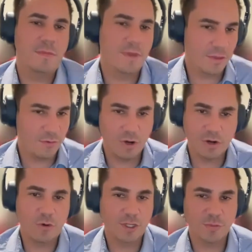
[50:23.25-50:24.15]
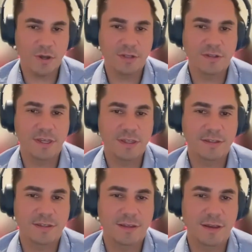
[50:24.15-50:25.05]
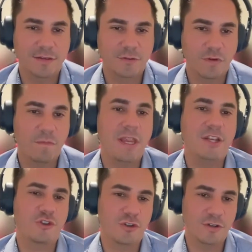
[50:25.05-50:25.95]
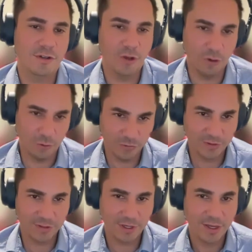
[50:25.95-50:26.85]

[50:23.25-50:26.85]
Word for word: like through our correspondence, as sort of major nodes.